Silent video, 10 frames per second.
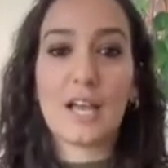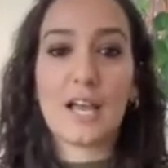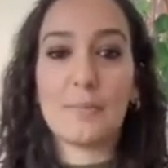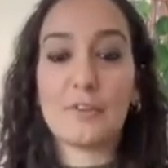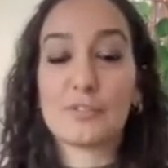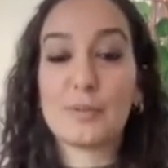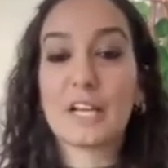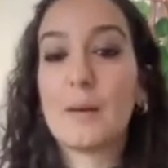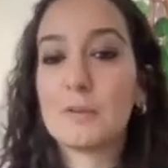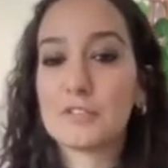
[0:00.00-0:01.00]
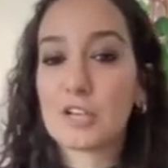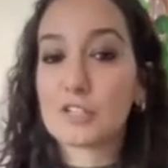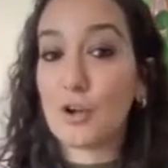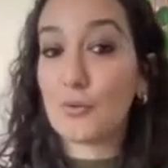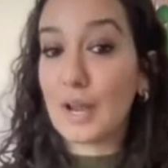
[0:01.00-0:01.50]
Um, there's been a couple
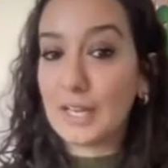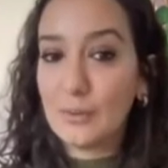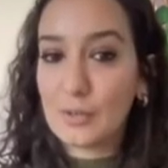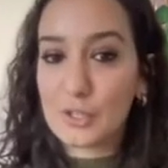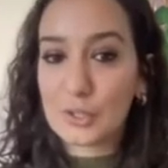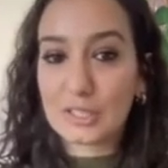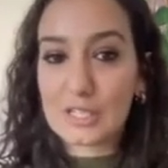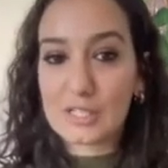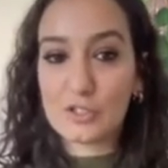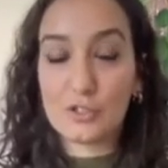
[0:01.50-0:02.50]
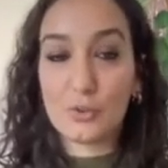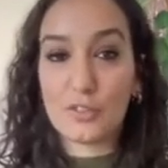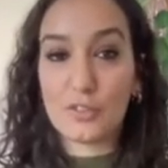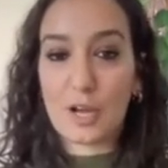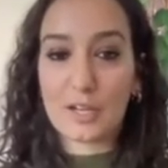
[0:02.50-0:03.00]
talks already, which you can listen to on
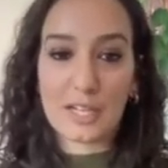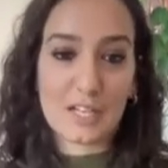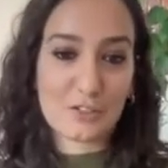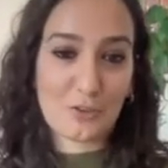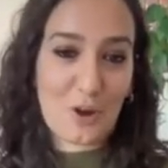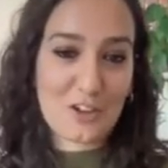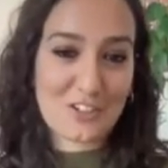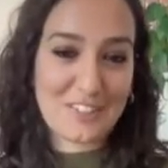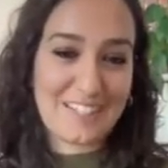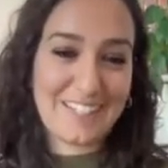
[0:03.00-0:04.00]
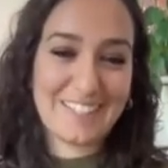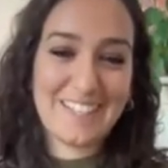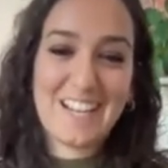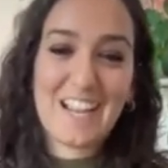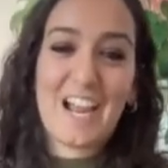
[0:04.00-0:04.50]
the podcast or watch online,
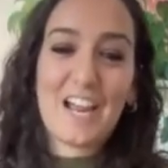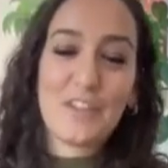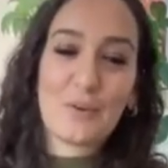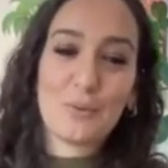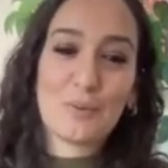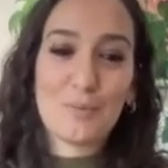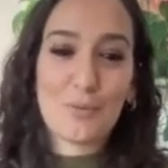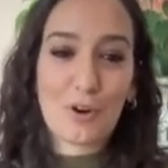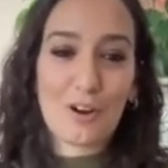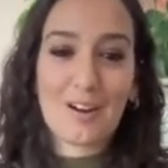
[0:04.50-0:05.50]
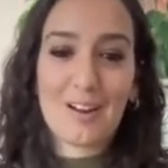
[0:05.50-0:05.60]
and there will be more.